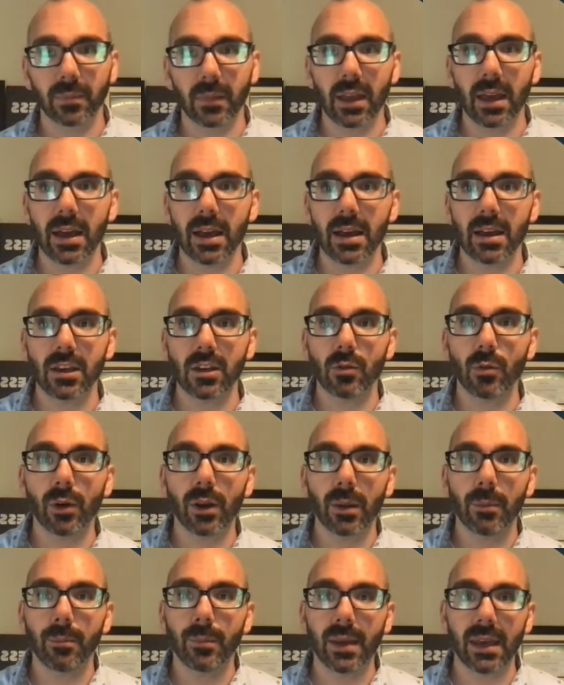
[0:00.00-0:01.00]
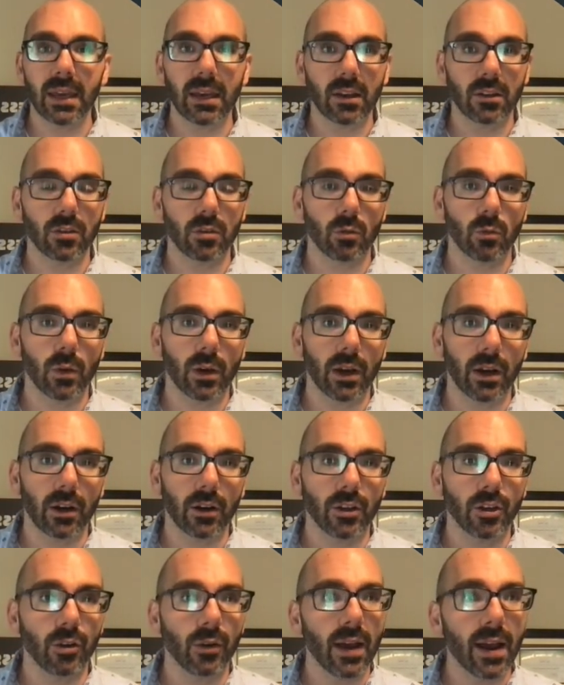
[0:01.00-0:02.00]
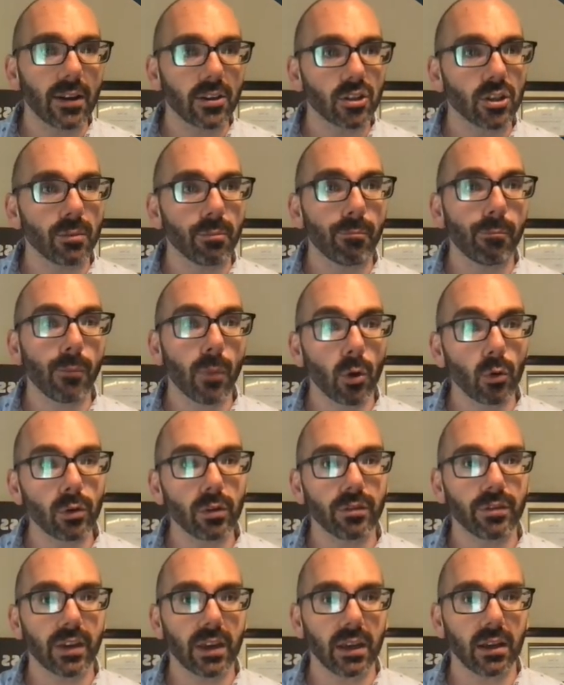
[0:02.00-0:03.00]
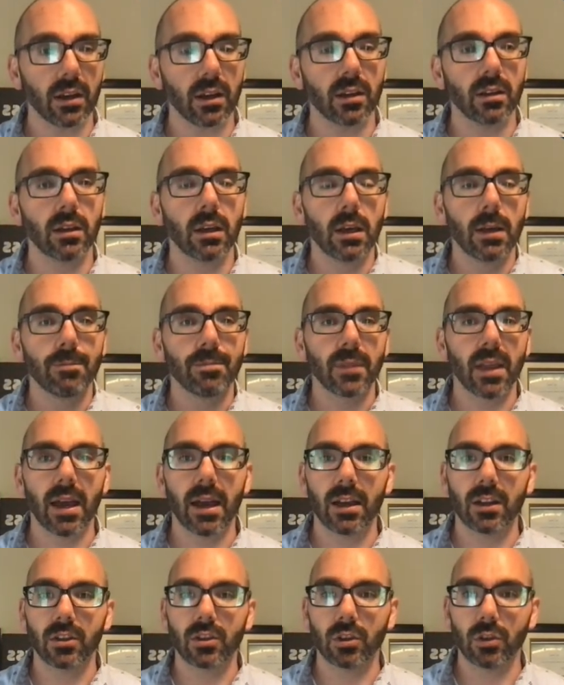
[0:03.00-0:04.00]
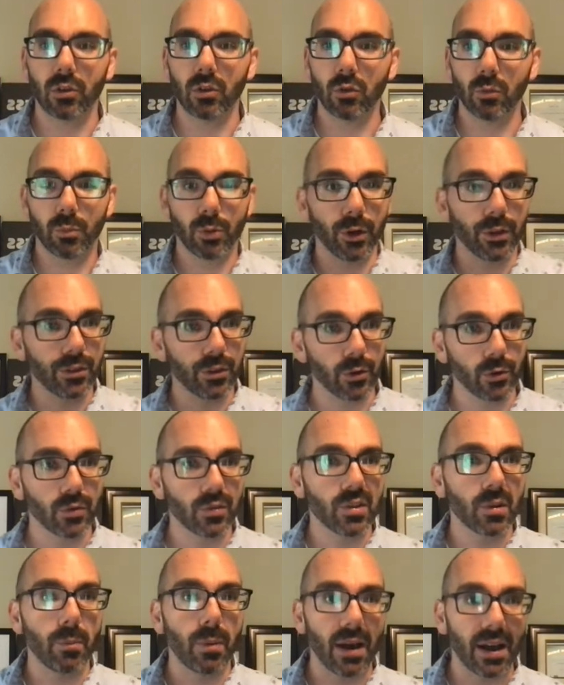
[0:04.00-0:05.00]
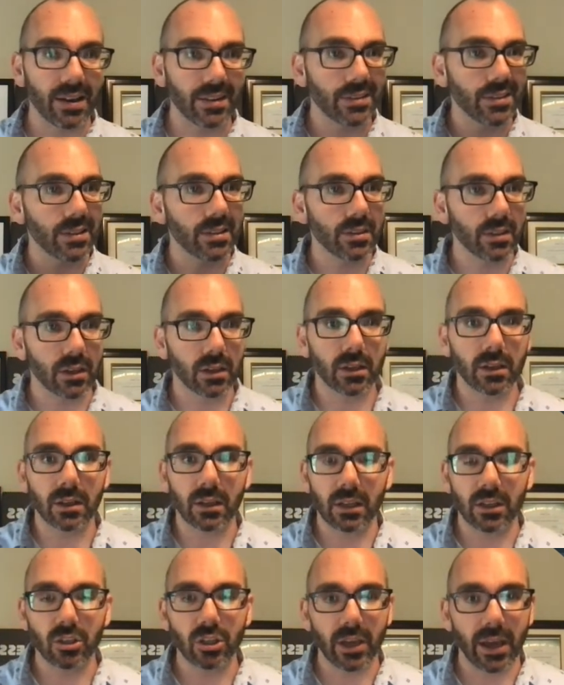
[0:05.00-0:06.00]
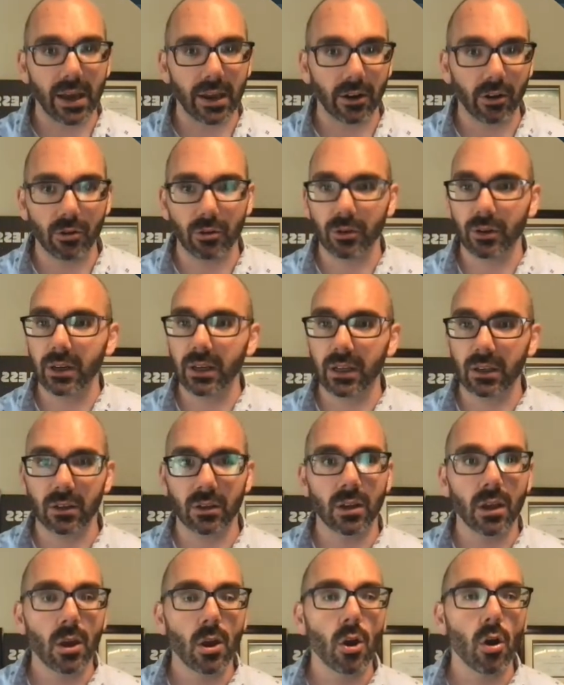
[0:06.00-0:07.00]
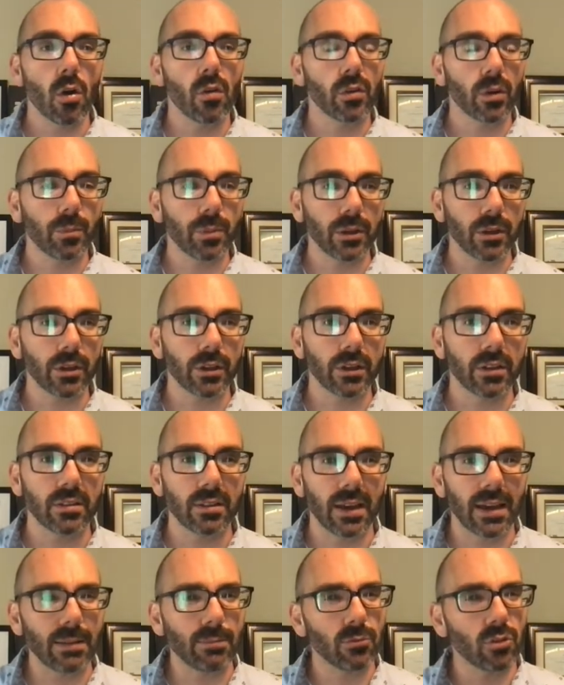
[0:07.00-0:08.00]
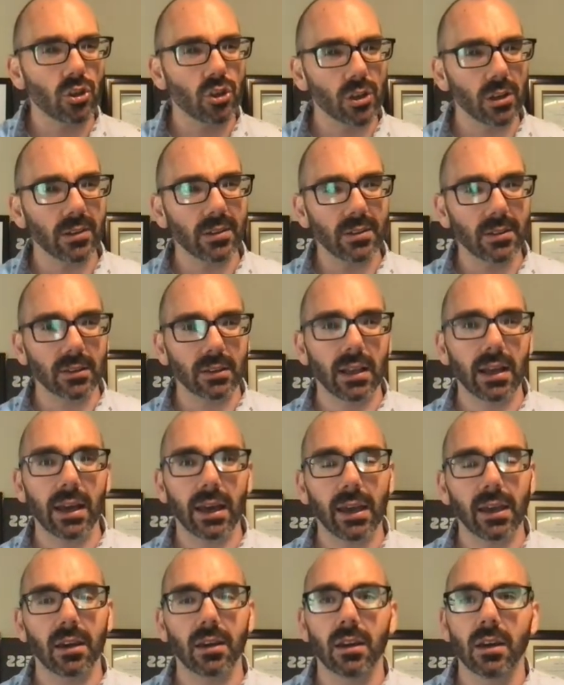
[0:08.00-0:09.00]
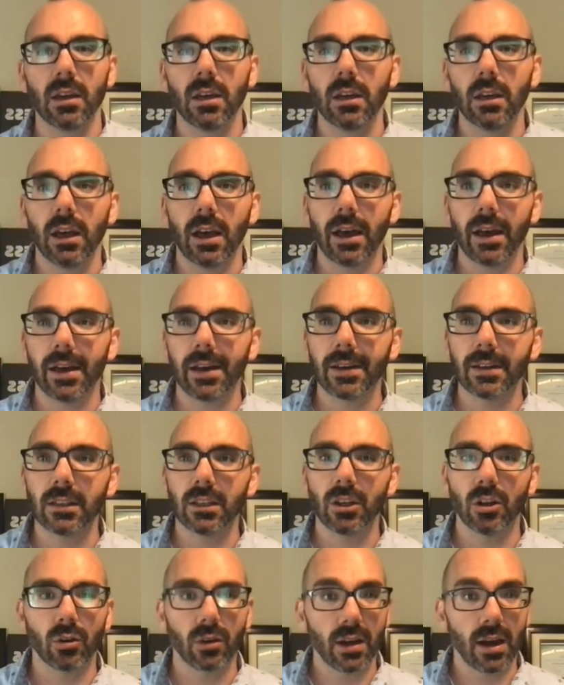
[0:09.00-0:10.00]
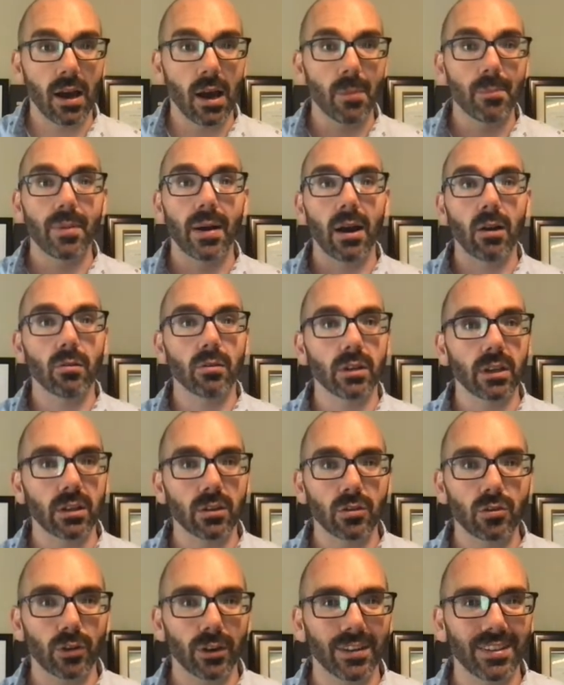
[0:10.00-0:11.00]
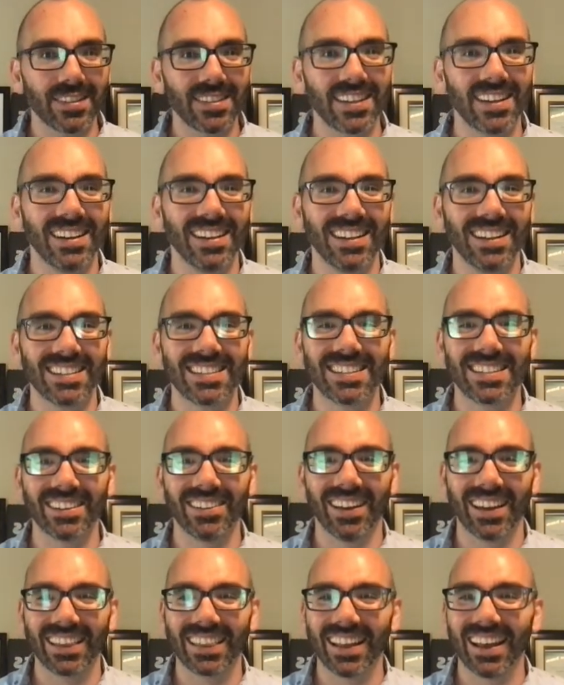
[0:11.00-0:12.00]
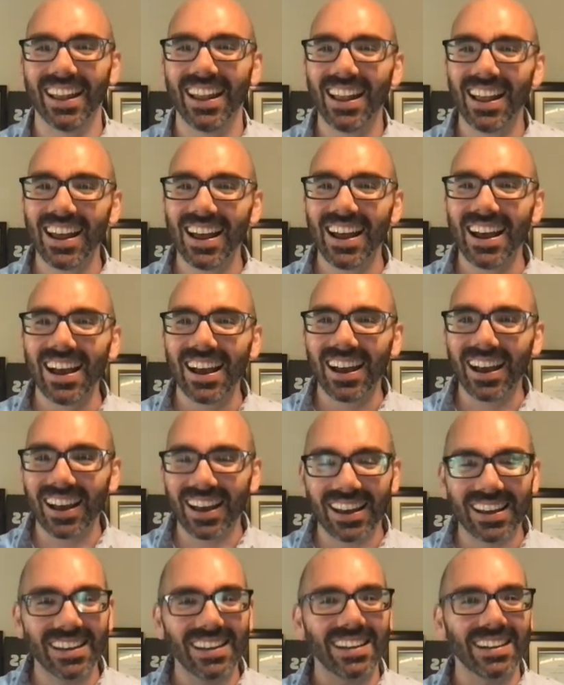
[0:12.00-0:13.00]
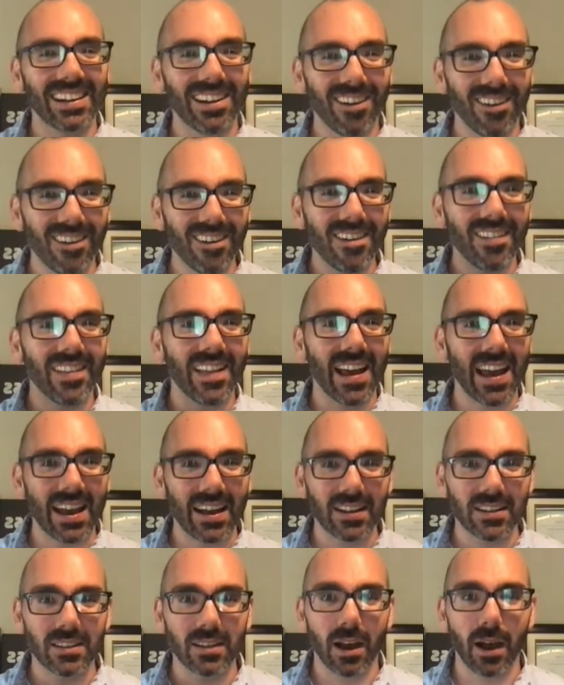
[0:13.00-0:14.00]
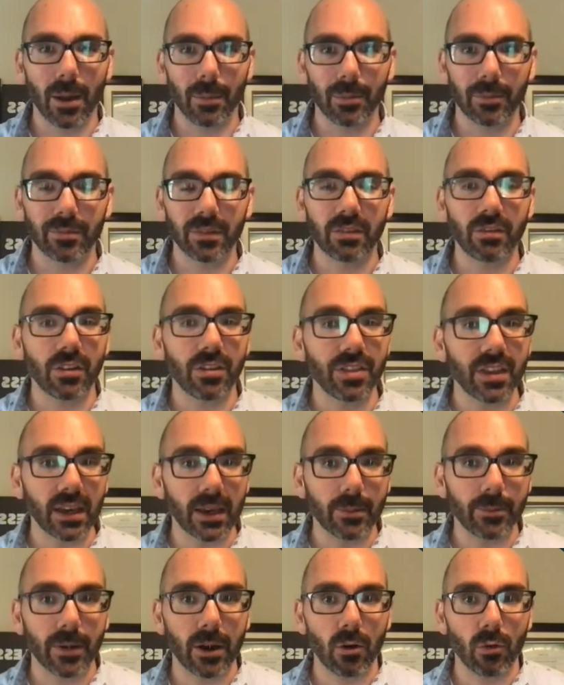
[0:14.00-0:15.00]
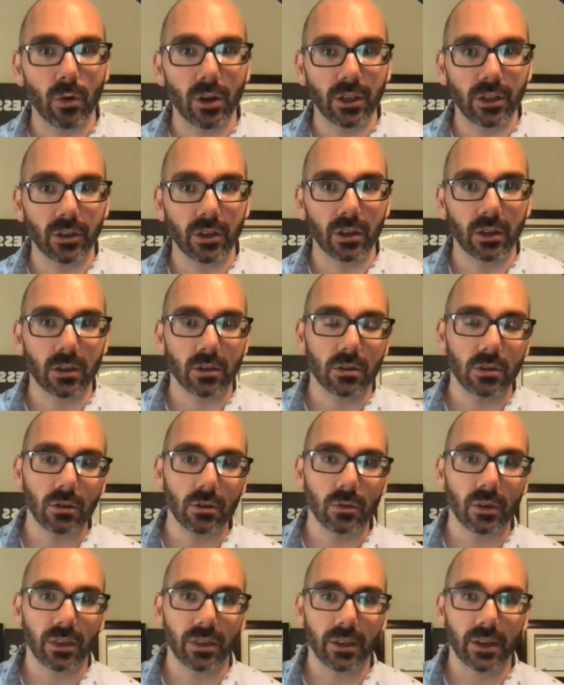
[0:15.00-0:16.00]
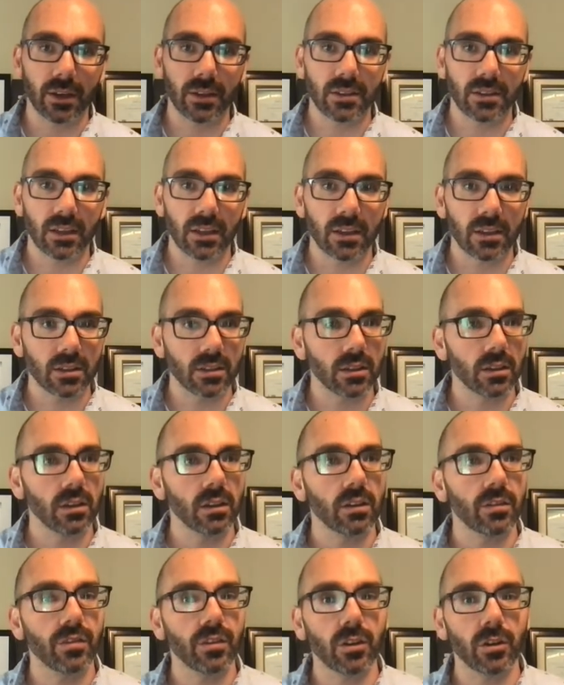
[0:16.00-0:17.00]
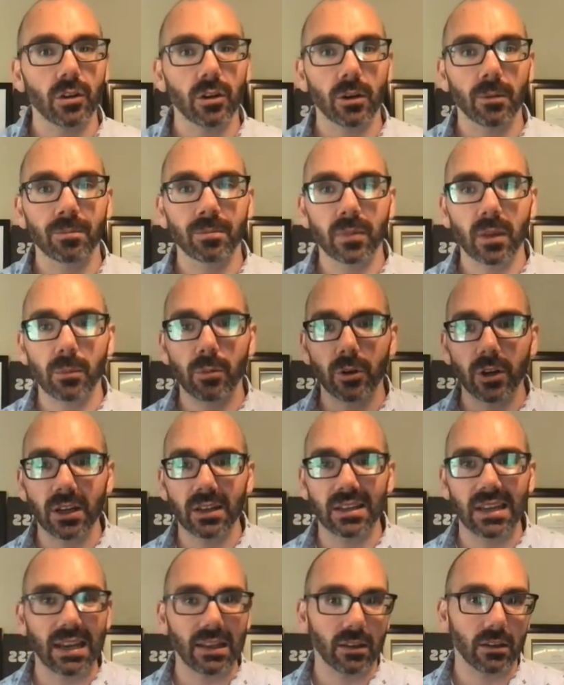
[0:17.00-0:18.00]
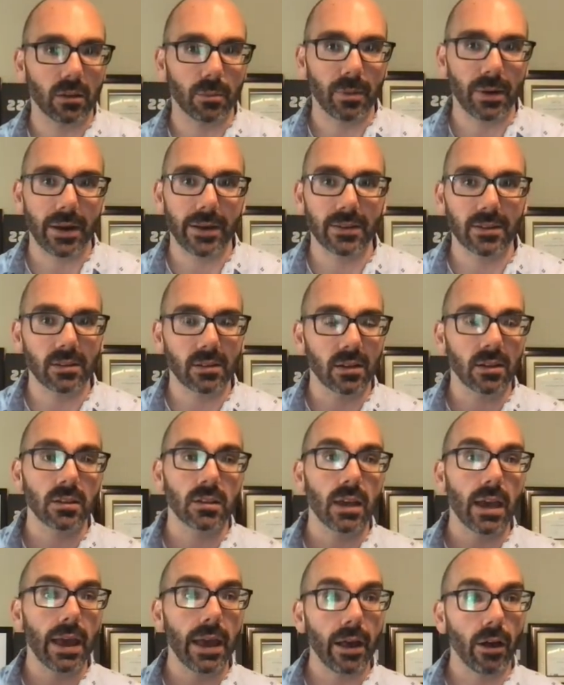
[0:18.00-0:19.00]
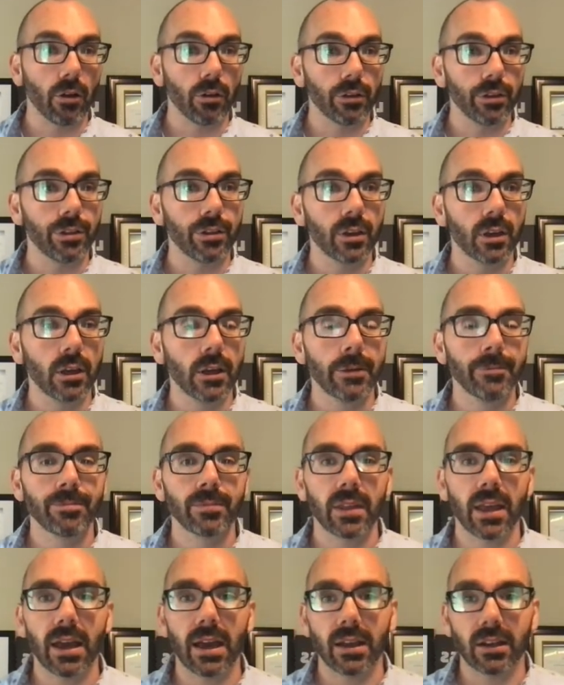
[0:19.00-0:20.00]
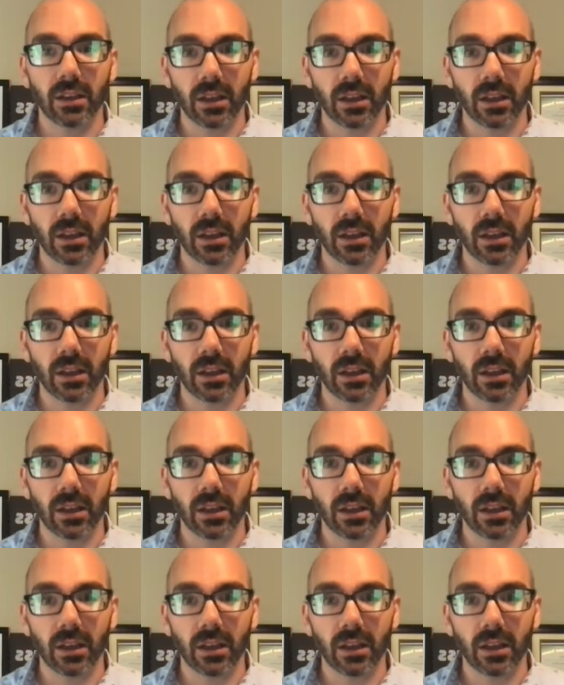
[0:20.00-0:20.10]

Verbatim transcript: Uh, you want to make it to where you're actually motivated uh, to put those deposits in in each category and over a period of time, just like uh, you know compound interest and stuff like that, uh, it all adds up. If you think about what you can do with this, is if you're putting daily deposits into health. Uh, and you,